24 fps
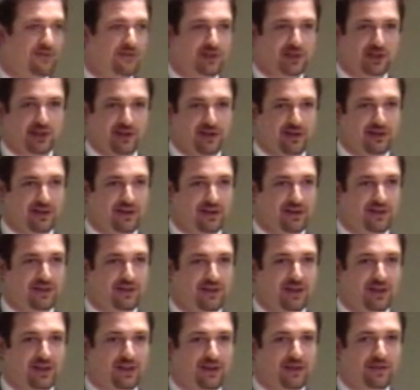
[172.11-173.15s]
facility
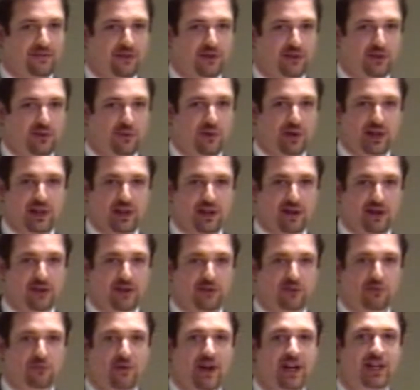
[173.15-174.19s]
for 20
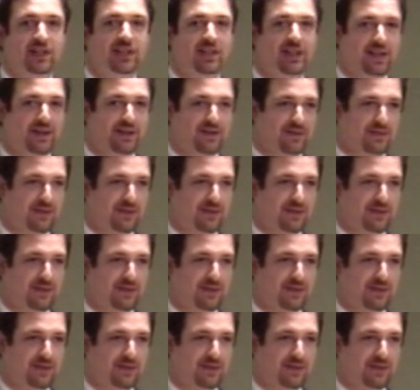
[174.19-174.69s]
years renting,